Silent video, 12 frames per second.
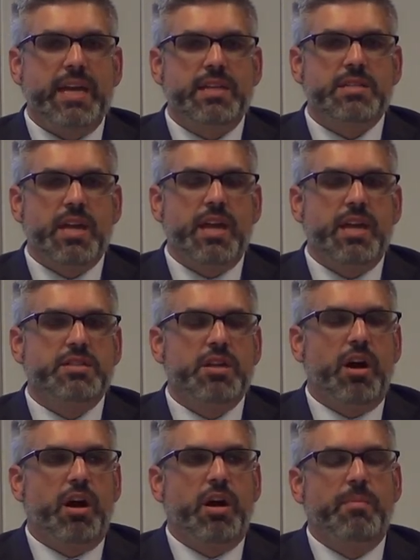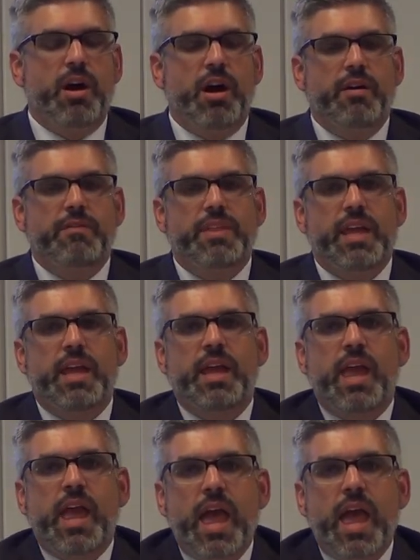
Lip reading: is an arm of the